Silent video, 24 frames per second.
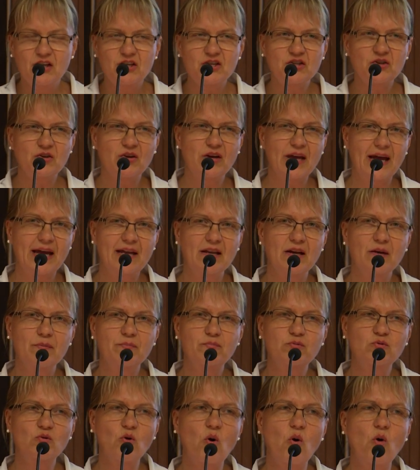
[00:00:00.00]
to get a
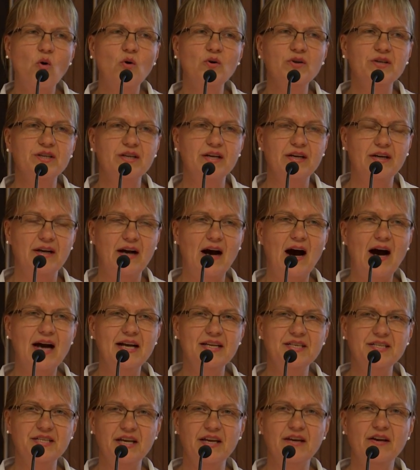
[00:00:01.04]
broader
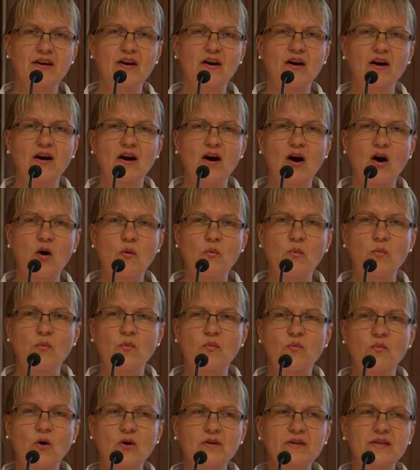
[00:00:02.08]
idea of
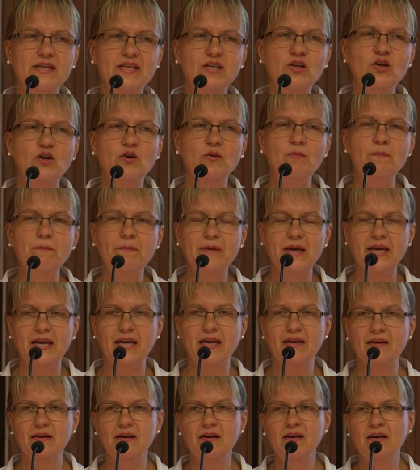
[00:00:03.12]
what it could
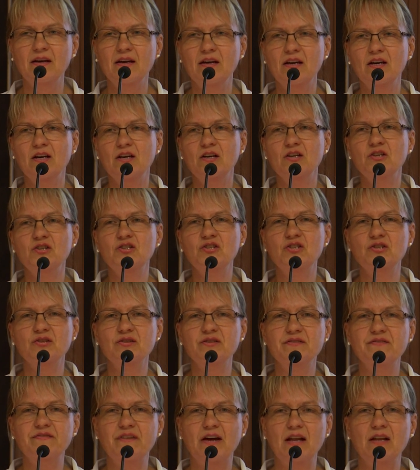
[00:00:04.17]
be to
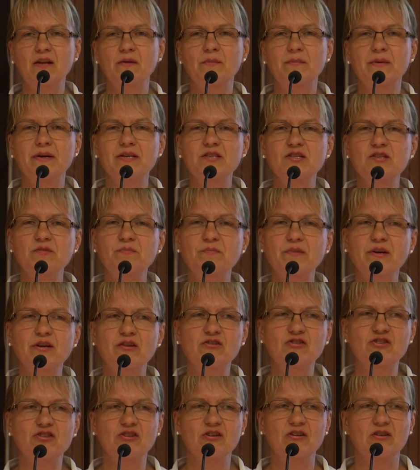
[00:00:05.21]
develop a
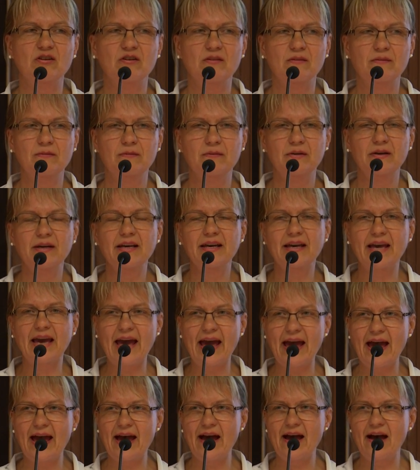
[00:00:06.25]
spiritual
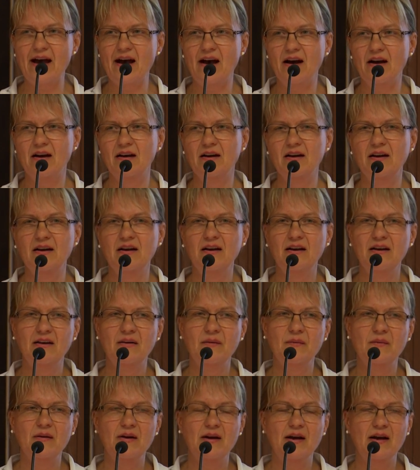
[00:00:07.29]
care
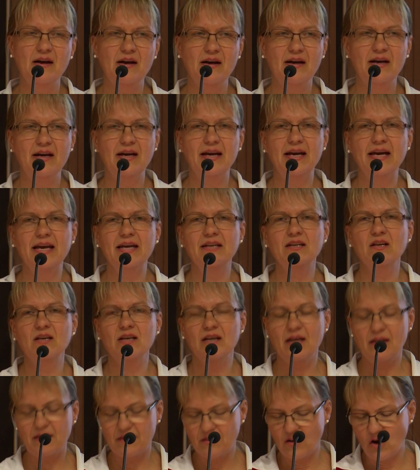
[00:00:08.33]
uh,
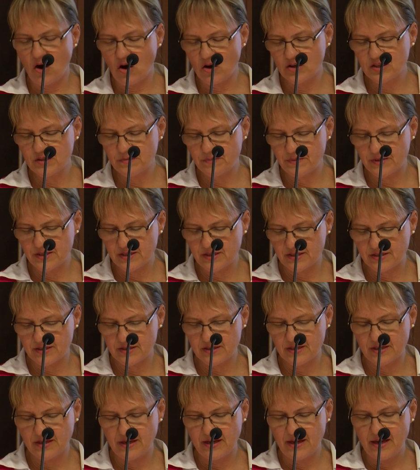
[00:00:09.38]
in the
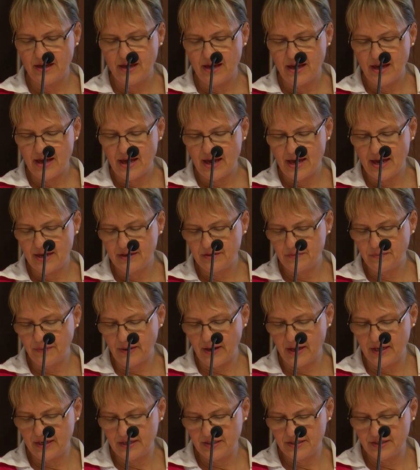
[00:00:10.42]
hospice and
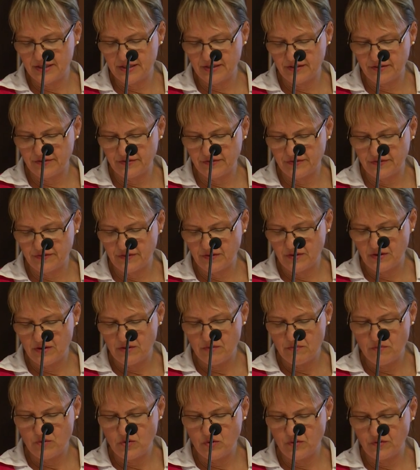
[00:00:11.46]
palliative
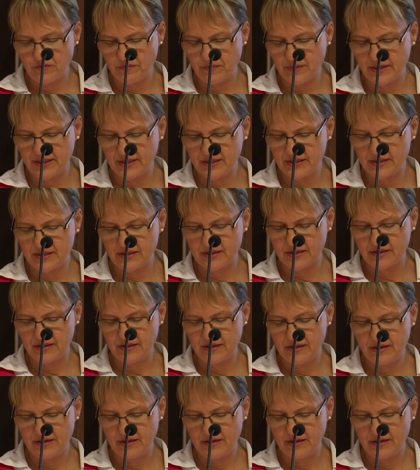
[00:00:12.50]
movement.